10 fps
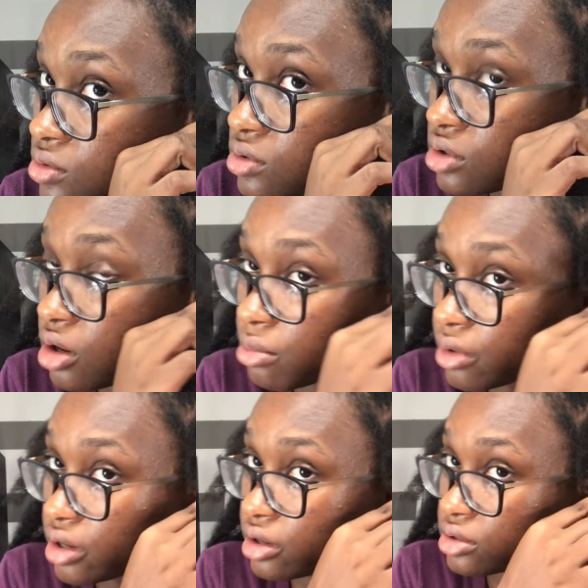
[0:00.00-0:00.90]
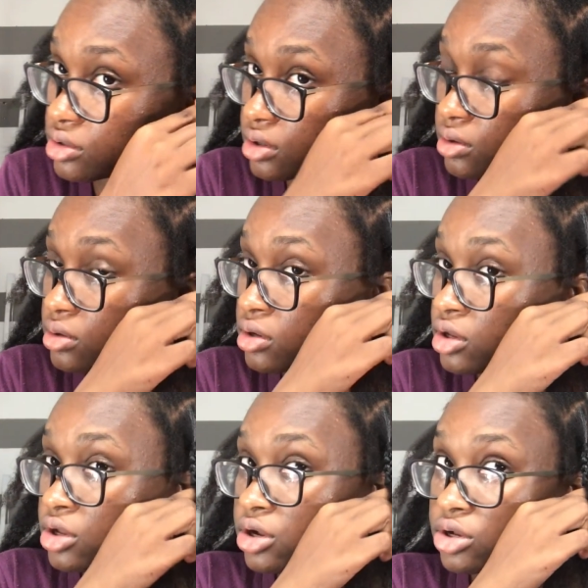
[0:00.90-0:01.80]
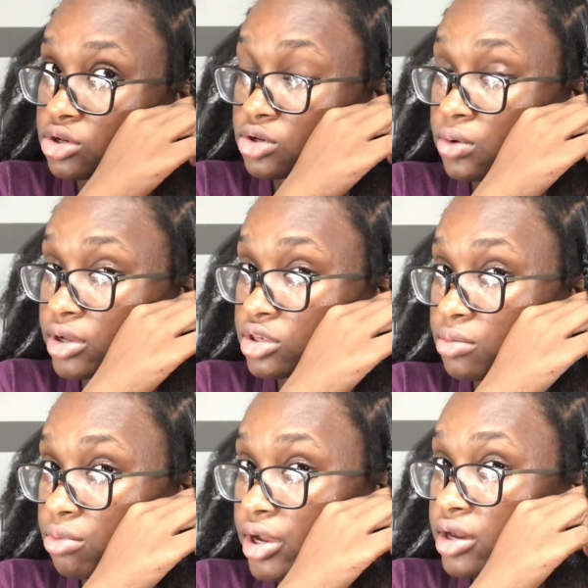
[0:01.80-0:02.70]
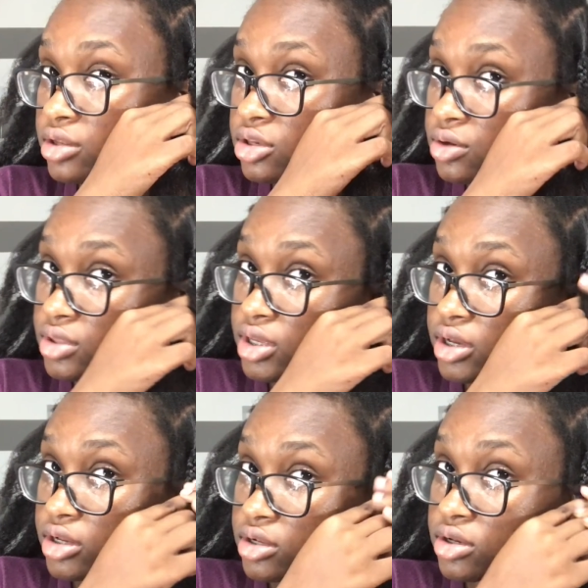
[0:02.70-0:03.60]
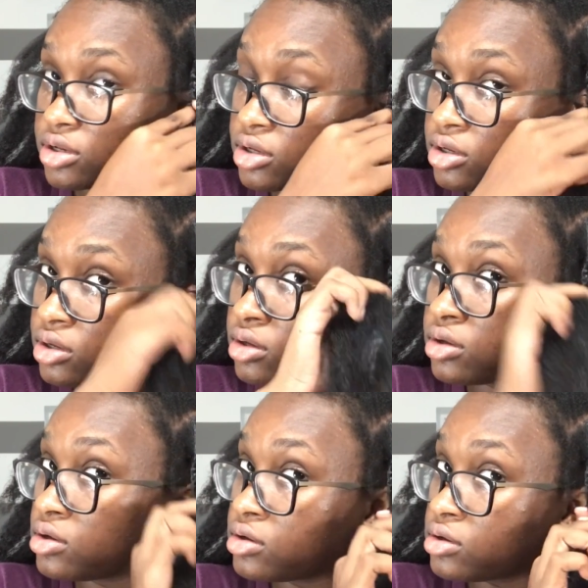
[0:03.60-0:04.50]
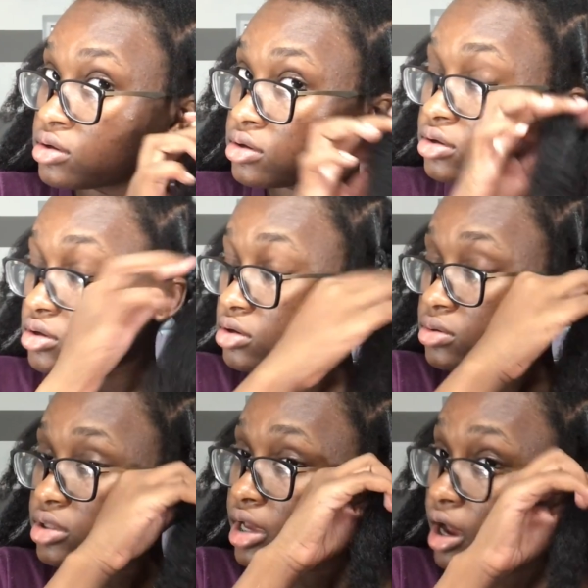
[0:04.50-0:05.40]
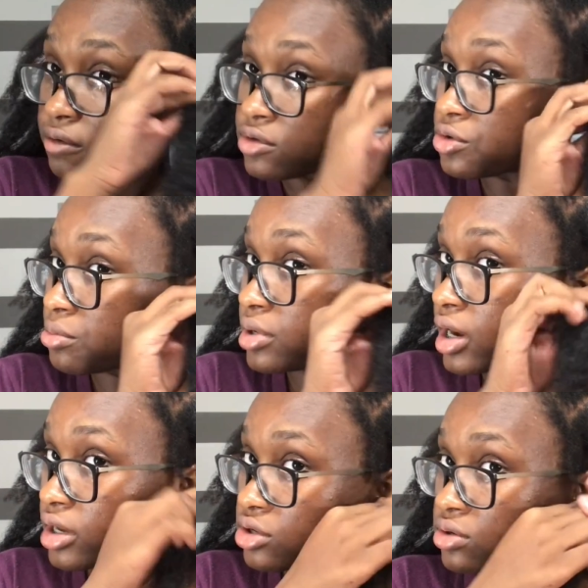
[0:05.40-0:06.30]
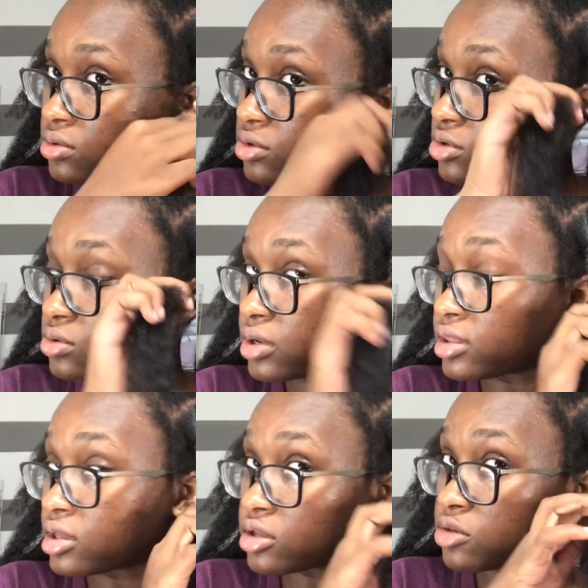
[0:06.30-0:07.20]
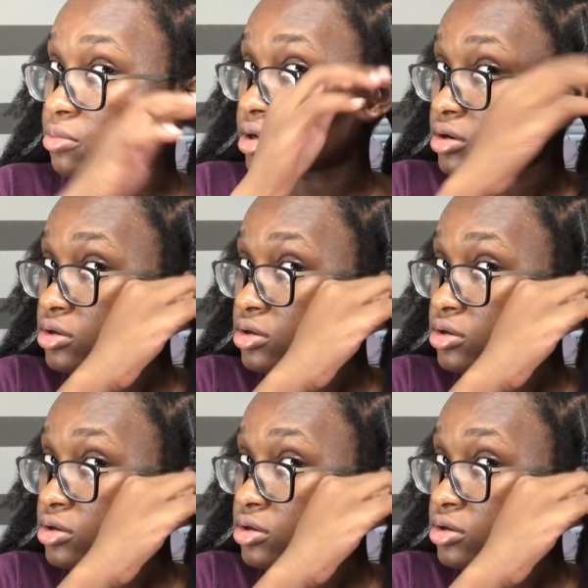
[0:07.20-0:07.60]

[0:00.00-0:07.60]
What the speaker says: you start braiding. So you're just going to braid until the end. You don't really have to, but I choose to. I think it's better.